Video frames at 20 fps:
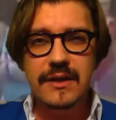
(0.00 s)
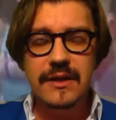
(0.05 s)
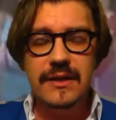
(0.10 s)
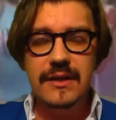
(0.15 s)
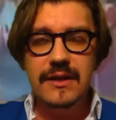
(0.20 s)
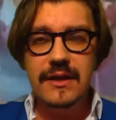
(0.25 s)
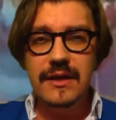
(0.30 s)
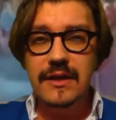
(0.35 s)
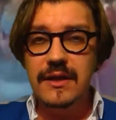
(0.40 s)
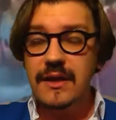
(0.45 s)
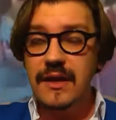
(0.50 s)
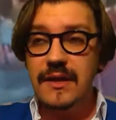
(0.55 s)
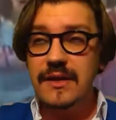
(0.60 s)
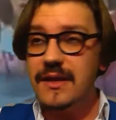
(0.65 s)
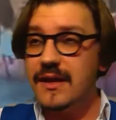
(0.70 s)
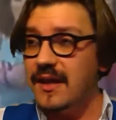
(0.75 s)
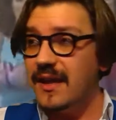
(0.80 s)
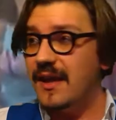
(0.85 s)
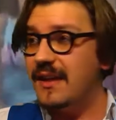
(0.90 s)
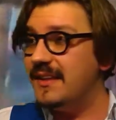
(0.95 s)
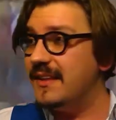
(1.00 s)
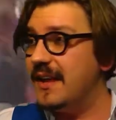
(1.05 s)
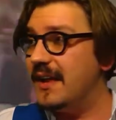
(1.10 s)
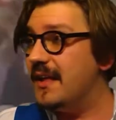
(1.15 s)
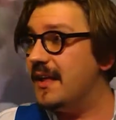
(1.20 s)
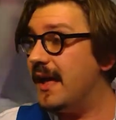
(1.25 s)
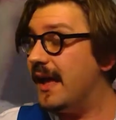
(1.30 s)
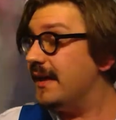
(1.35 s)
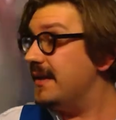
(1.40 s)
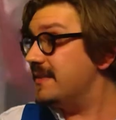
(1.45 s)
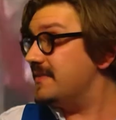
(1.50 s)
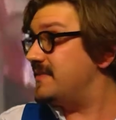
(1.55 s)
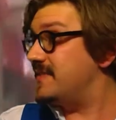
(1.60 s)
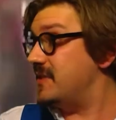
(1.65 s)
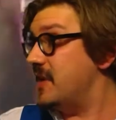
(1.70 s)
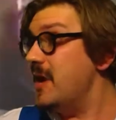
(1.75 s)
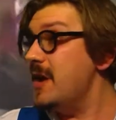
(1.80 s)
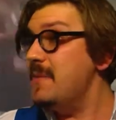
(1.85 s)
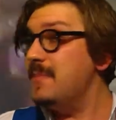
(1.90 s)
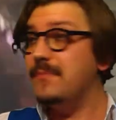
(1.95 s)
I
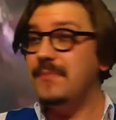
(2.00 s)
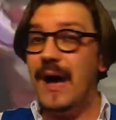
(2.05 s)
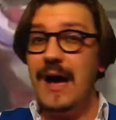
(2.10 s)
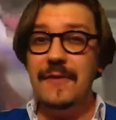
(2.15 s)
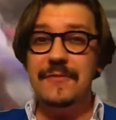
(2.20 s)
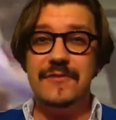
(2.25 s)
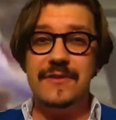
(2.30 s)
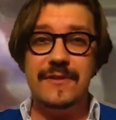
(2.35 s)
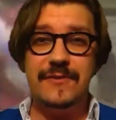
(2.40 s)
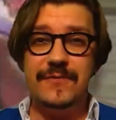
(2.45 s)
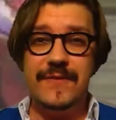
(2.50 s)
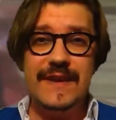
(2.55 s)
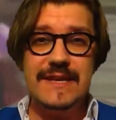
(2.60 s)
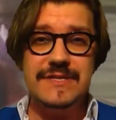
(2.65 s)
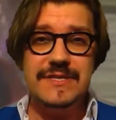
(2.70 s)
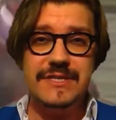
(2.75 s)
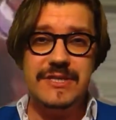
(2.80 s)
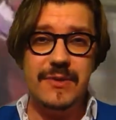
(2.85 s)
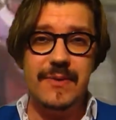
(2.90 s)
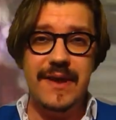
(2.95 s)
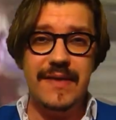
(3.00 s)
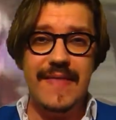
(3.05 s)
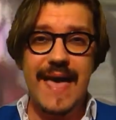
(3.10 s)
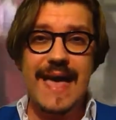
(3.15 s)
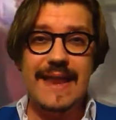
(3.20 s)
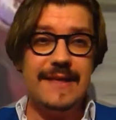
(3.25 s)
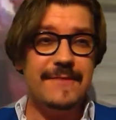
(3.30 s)
assume after he's finished doing that,